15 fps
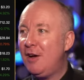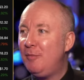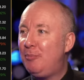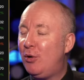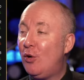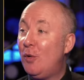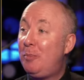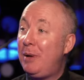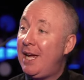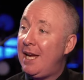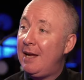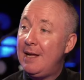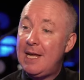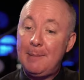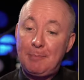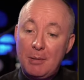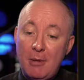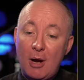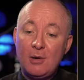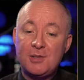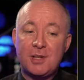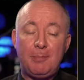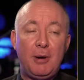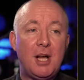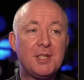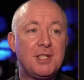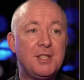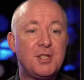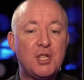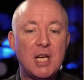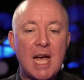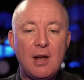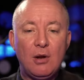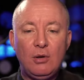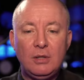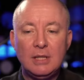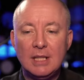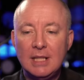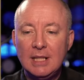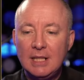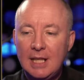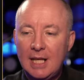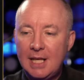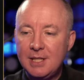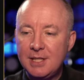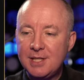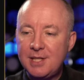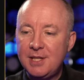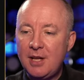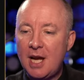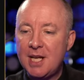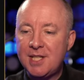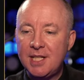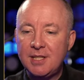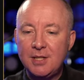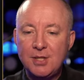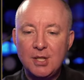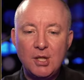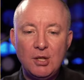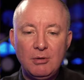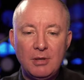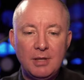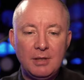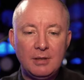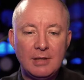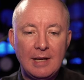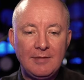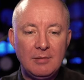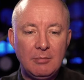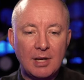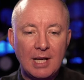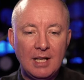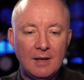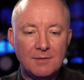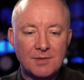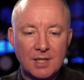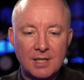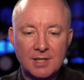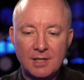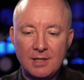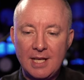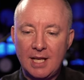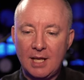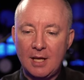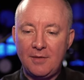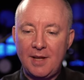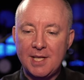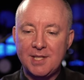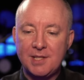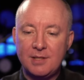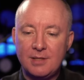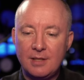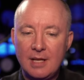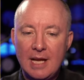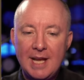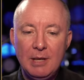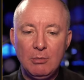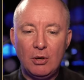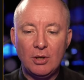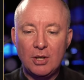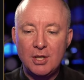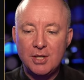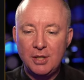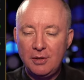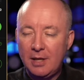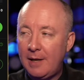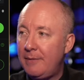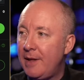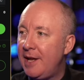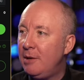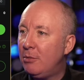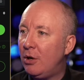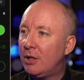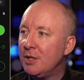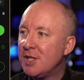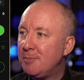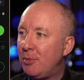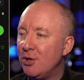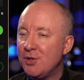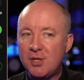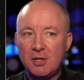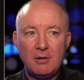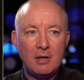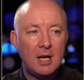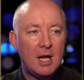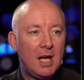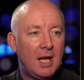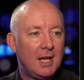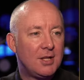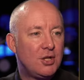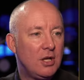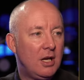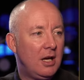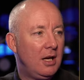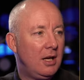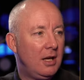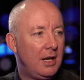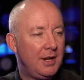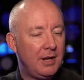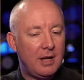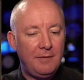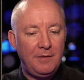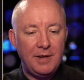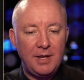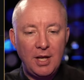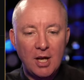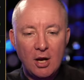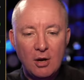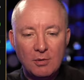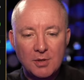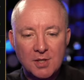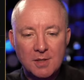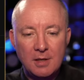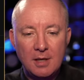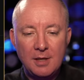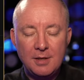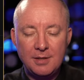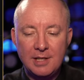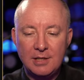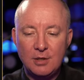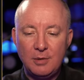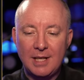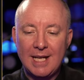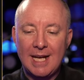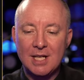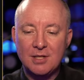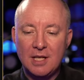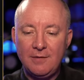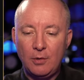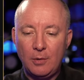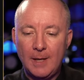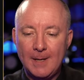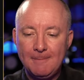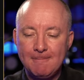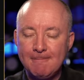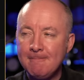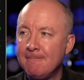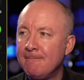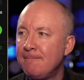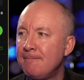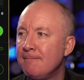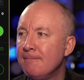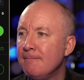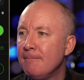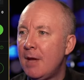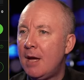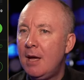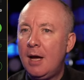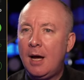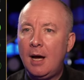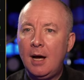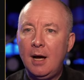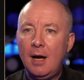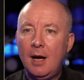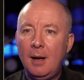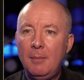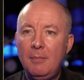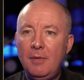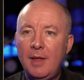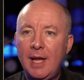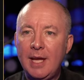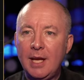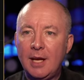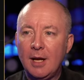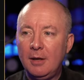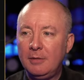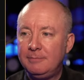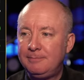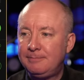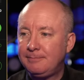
love Paul B. It promotes the person's channel and it's a nice thing to do and everybody loves it. So there you go. That's anyone can do that. Anyone can sponsor a, a, uh, a video and, and do a cash giveaway. Um, there you go.